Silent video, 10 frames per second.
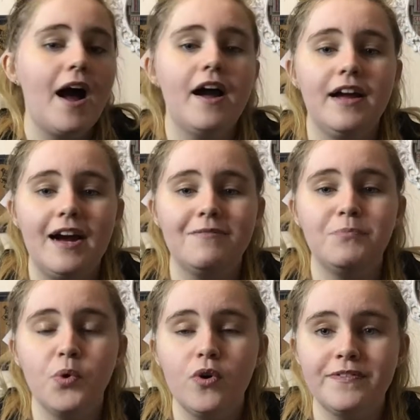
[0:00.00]
I have
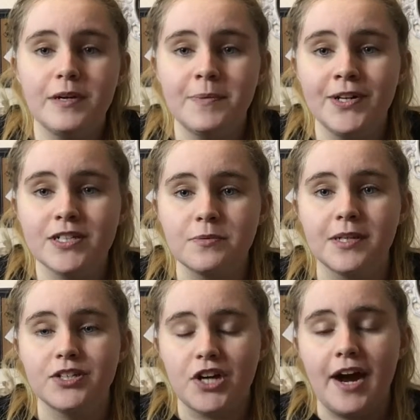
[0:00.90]
bought a few books
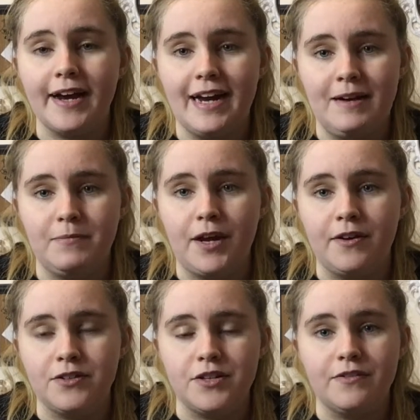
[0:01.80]
which I am
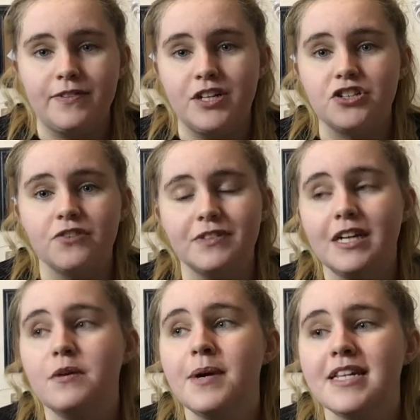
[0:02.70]
going to finish off the
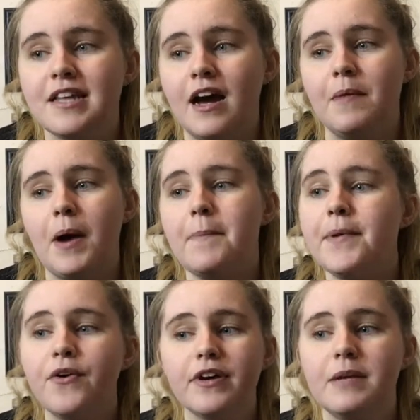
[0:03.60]
year with. I'm
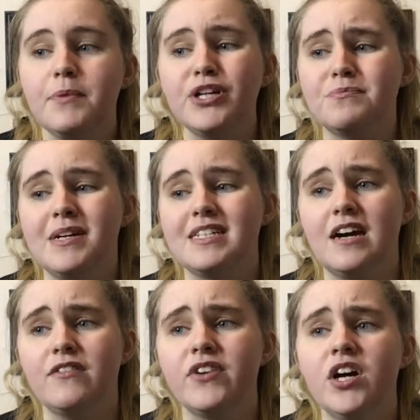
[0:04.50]
not going to push
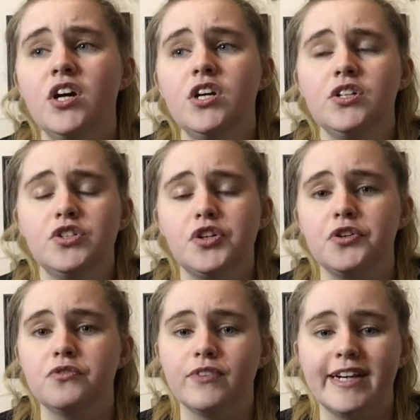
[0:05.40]
myself
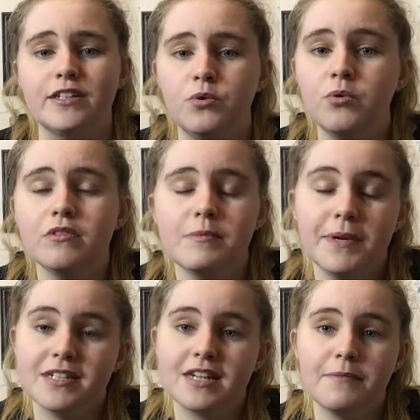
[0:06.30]
to read all of the
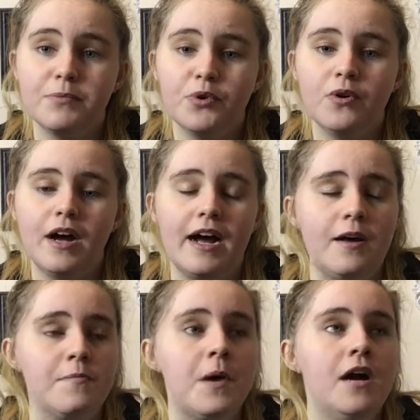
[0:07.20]
books I bought,
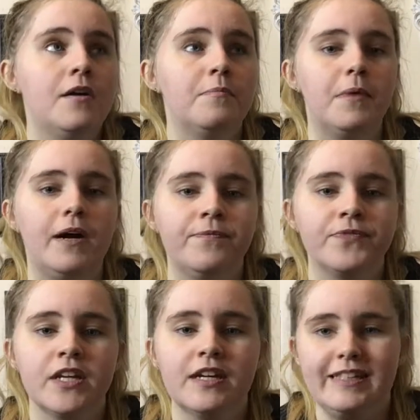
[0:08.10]
but
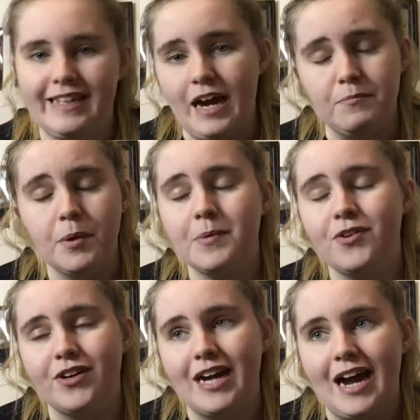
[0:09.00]
yeah, I'm probably
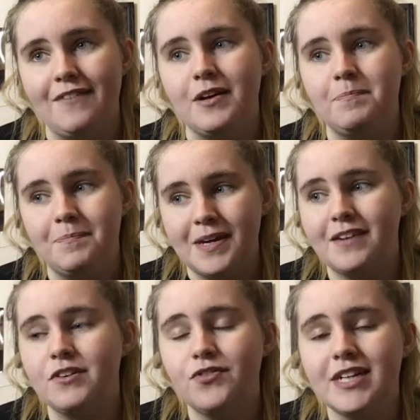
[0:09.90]
not going to have a big
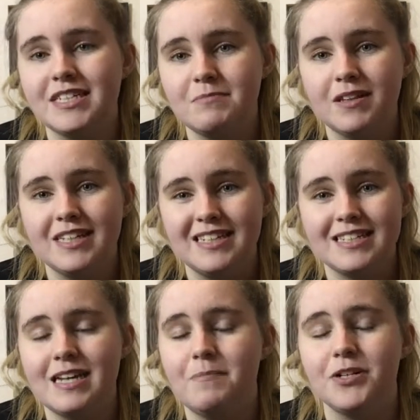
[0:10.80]
of a reading month in
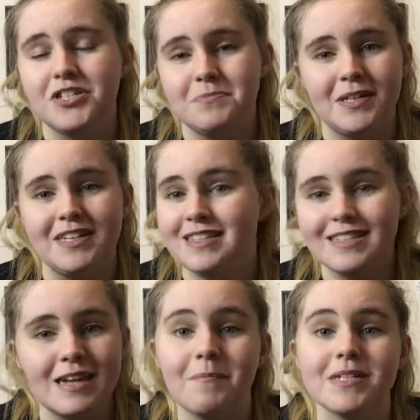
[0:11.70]
December just because
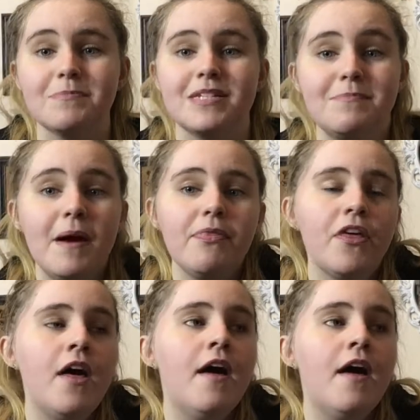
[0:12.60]
December's a busy month.